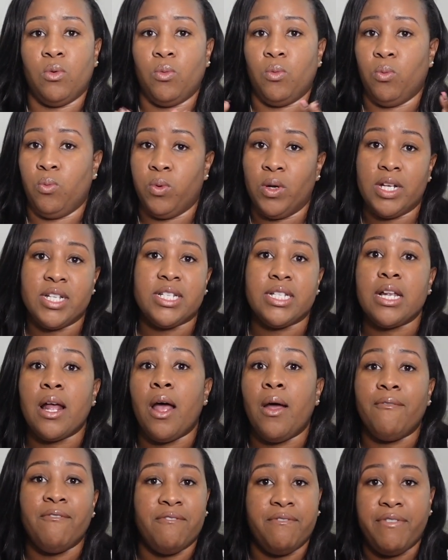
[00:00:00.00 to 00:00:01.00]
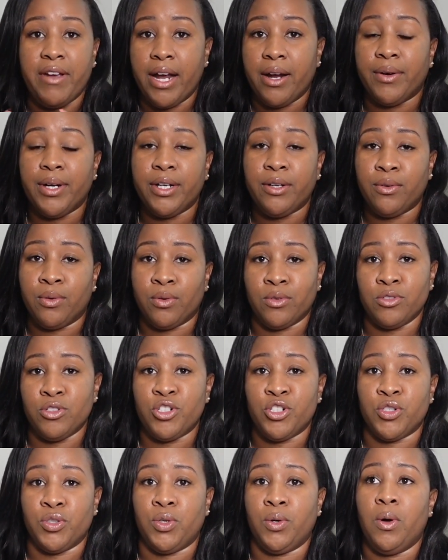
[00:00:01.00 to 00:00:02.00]
was very
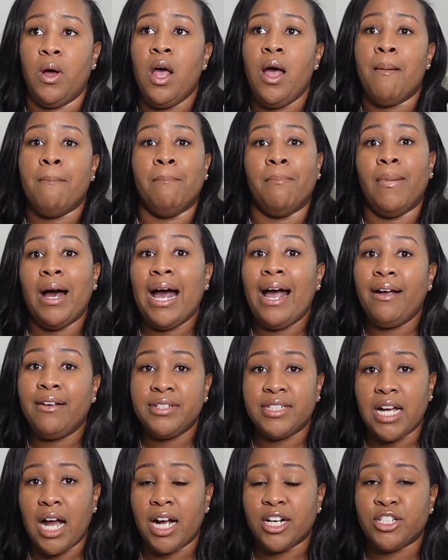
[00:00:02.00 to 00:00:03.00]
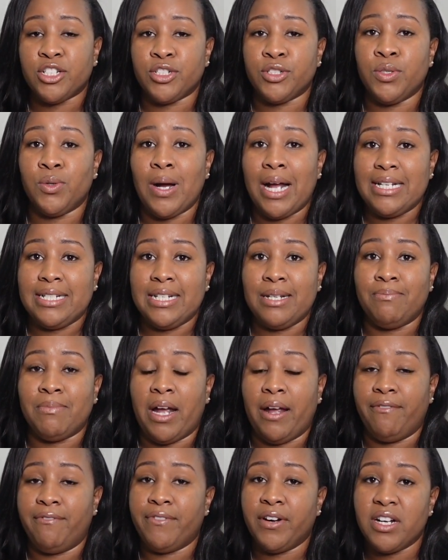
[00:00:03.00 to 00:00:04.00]
crucial. My doctor who I did
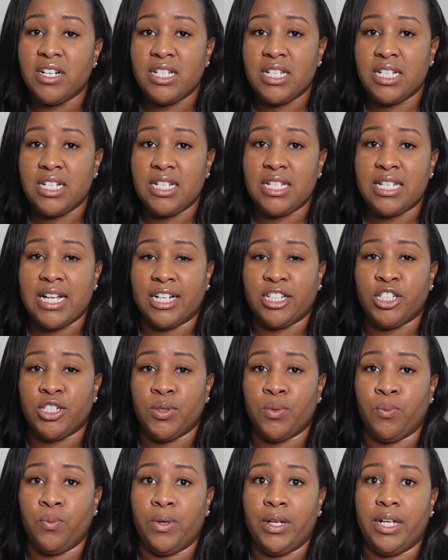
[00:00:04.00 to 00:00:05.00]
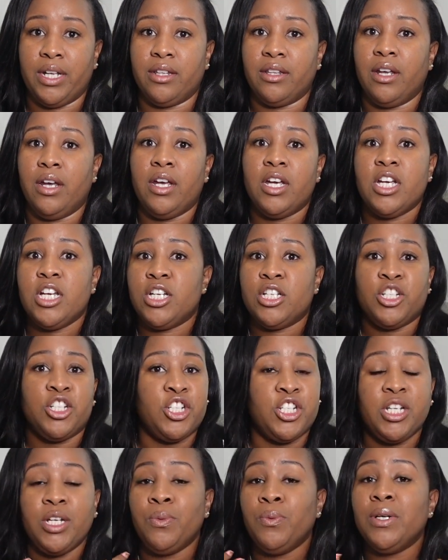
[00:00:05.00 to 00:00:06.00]
my first C-section with,
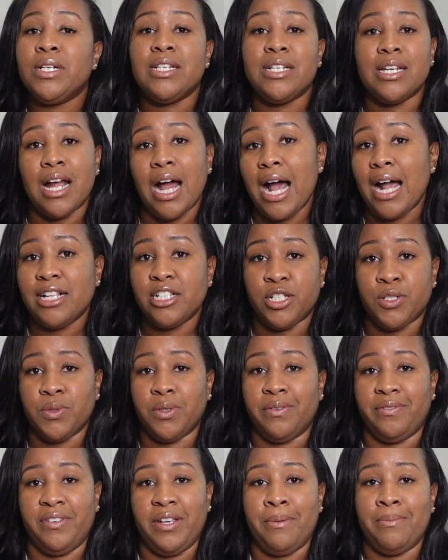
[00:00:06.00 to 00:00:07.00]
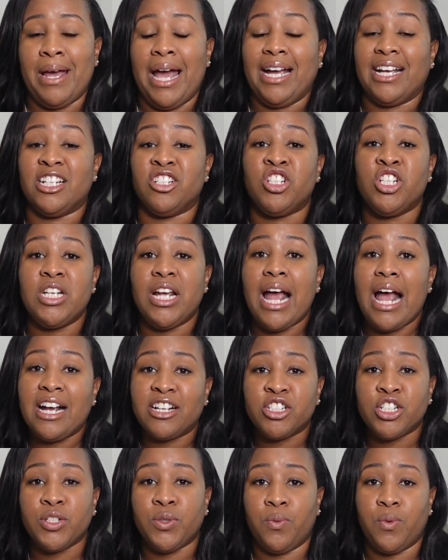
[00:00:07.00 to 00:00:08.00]
she would not do a Vbac, and she
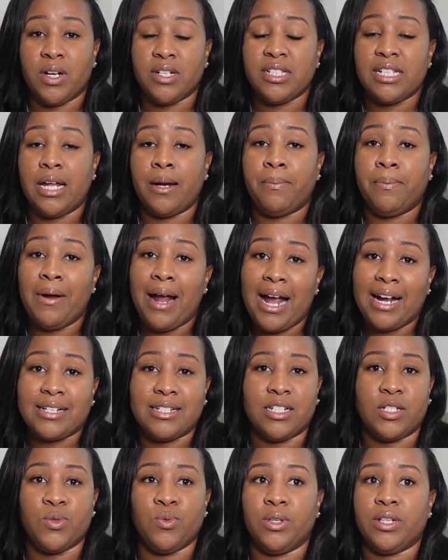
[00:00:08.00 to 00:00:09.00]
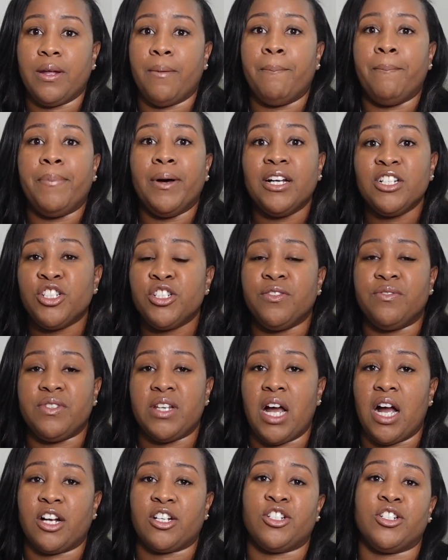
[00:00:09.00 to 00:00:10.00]
actually works at a practice with a bunch of
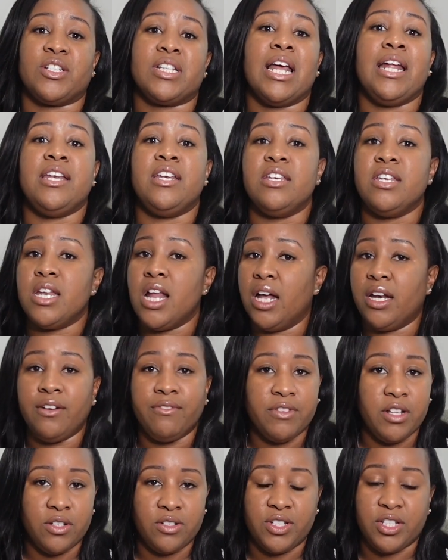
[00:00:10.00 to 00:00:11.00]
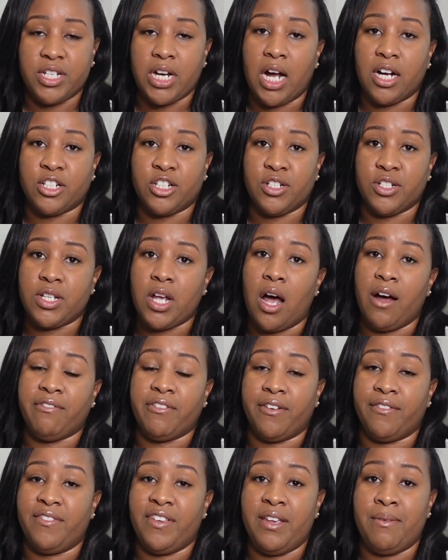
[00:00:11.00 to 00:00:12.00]
doctors, and none of those doctors
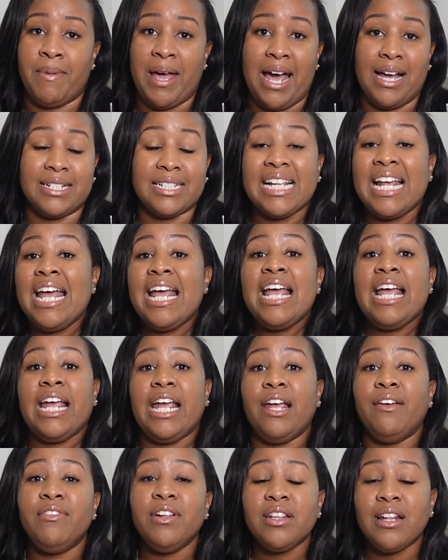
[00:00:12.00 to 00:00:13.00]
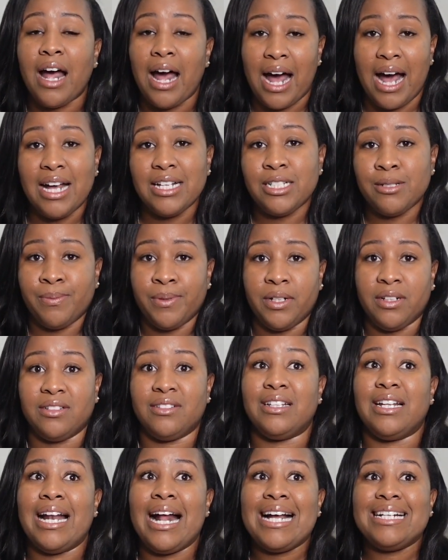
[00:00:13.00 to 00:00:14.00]
offer Vbacs. Even the hospital
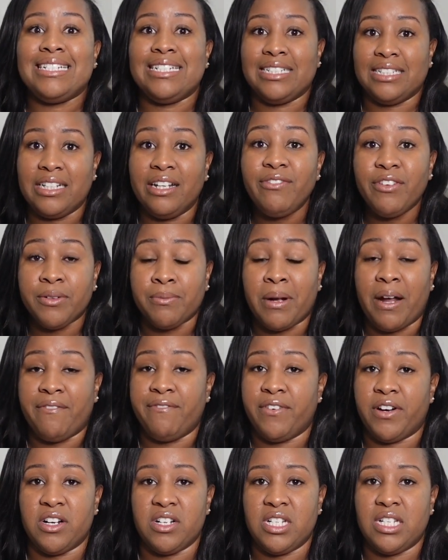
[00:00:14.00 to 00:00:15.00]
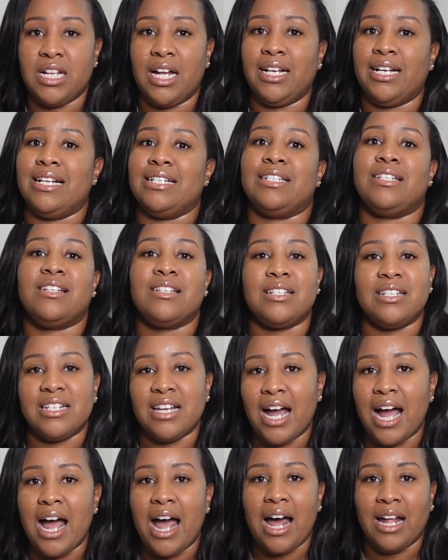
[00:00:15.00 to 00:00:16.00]
that I delivered my first son at does
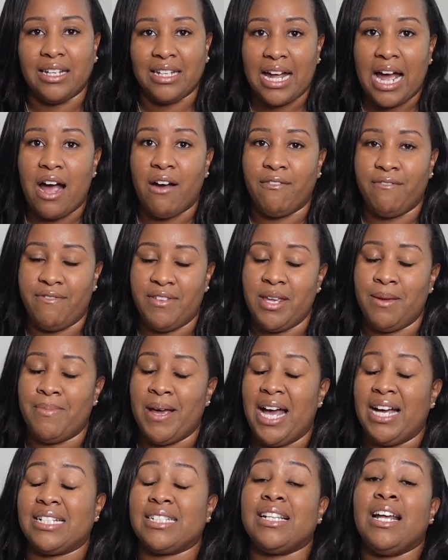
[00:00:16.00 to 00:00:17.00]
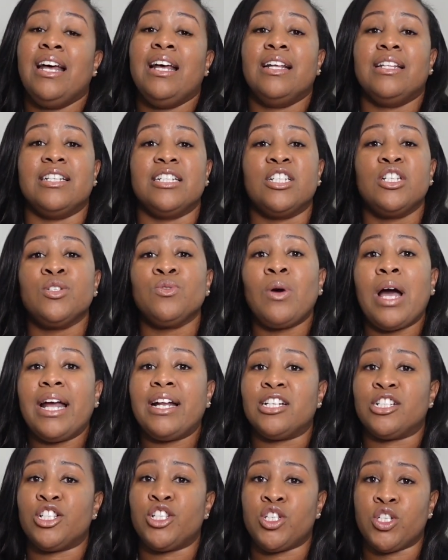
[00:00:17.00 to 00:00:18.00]
not allow Vbacs. This is why
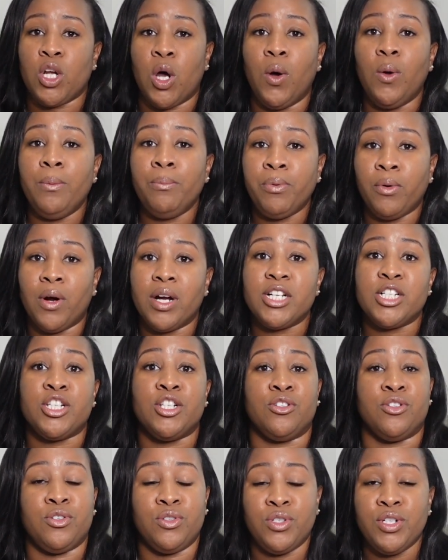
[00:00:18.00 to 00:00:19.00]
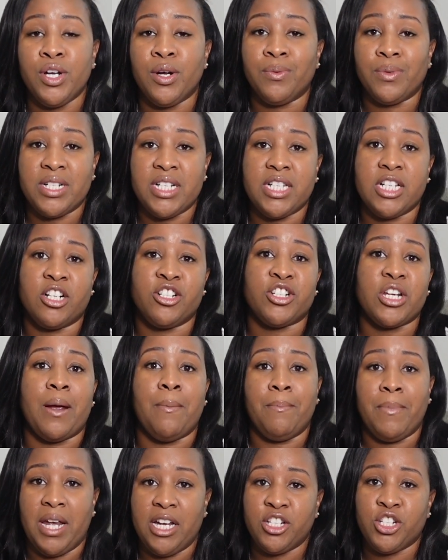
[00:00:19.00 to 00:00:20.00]
it is so important to do your research
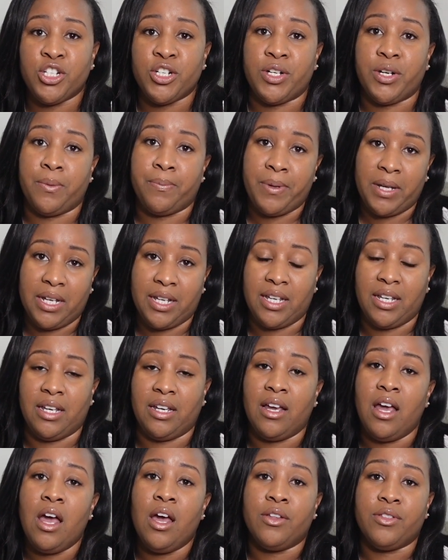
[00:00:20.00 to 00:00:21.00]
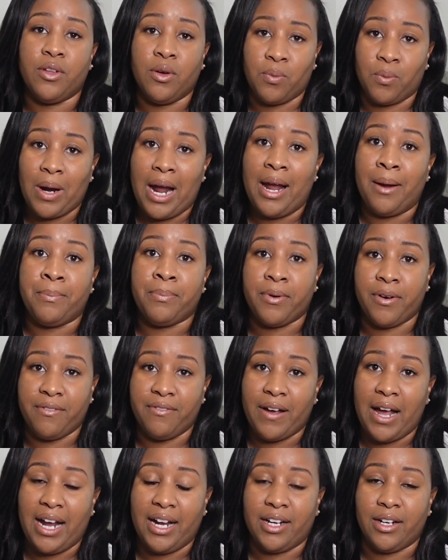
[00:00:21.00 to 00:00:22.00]
and make sure you're picking the right
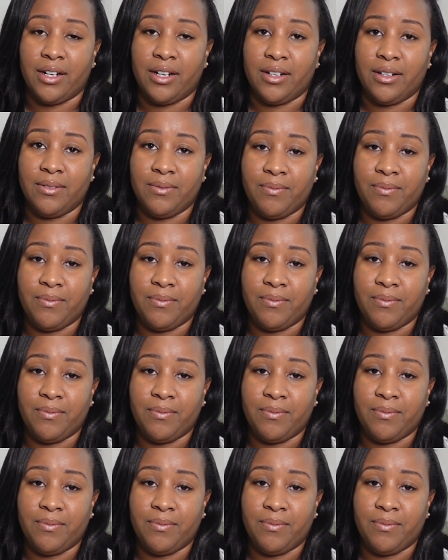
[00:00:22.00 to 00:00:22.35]
provider.